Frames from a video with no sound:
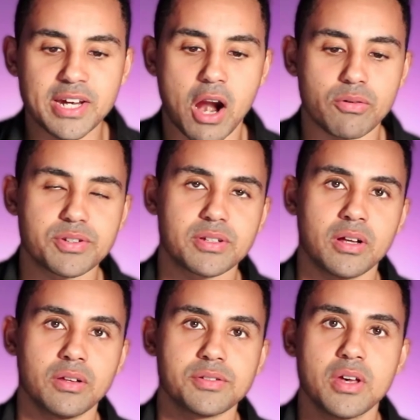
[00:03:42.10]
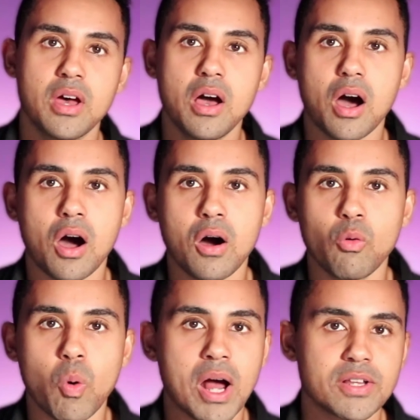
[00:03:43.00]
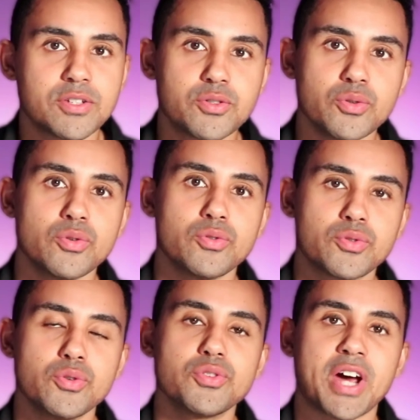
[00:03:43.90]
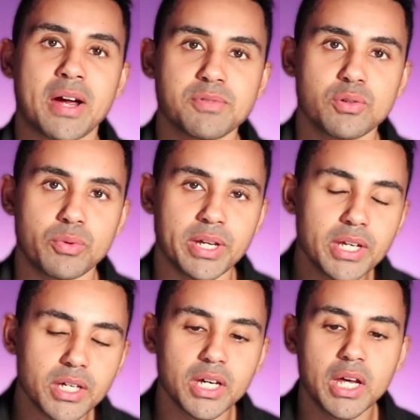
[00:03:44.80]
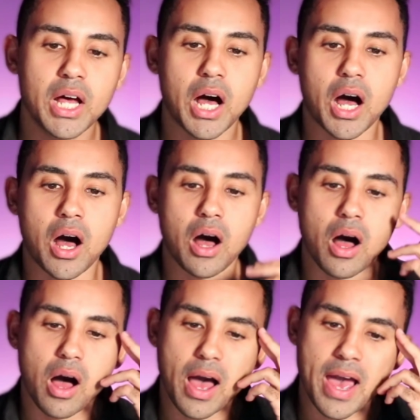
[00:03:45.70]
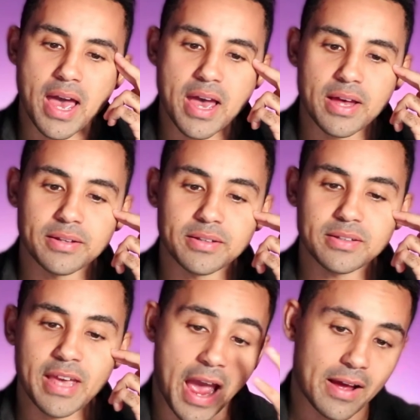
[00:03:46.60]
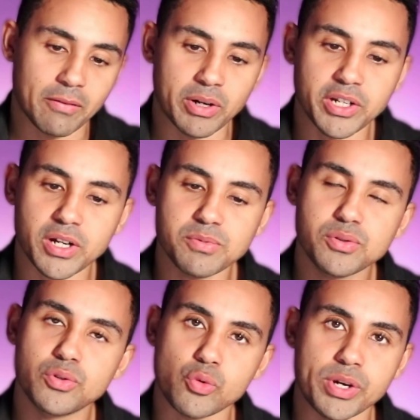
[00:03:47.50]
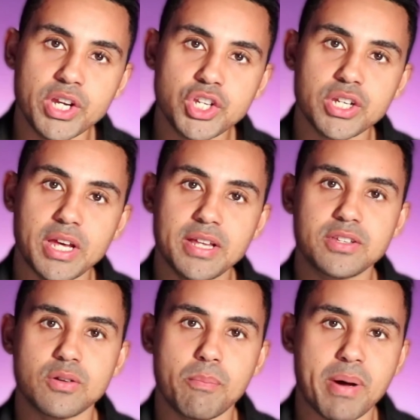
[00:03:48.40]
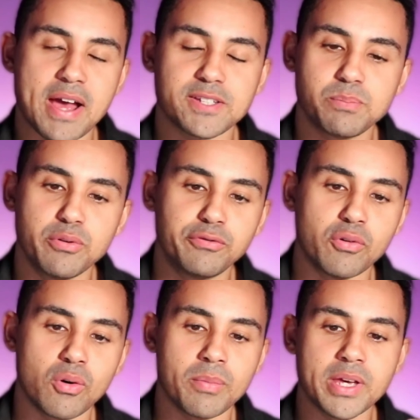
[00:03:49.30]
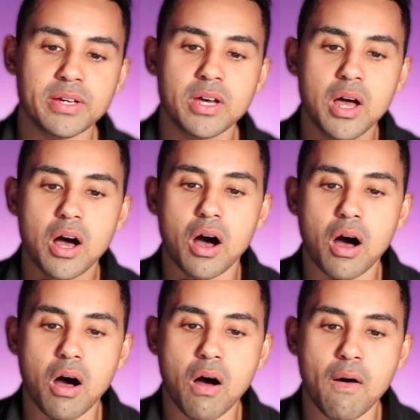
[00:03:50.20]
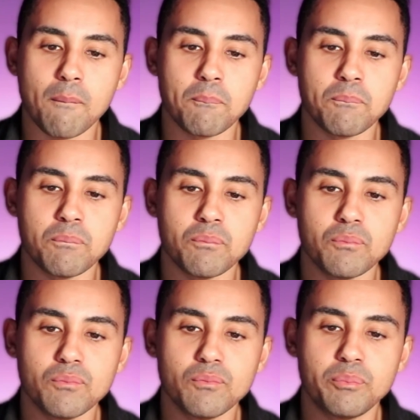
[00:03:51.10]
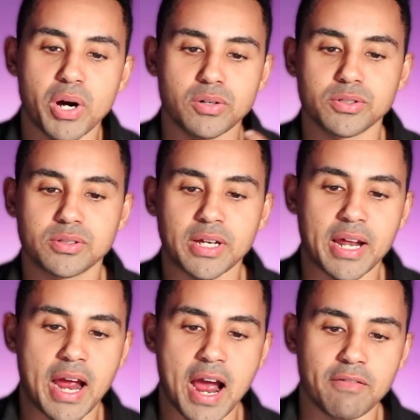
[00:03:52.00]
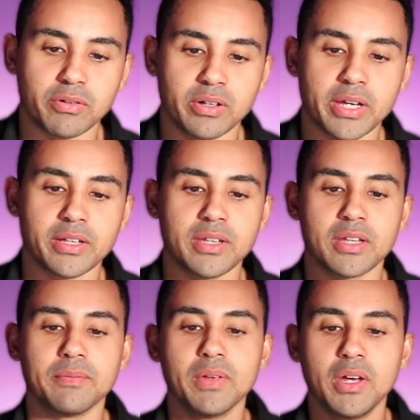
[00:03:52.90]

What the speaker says: carousels once to two times a week. And yeah, when it comes to the reach, it's the best performing post that I have on LinkedIn.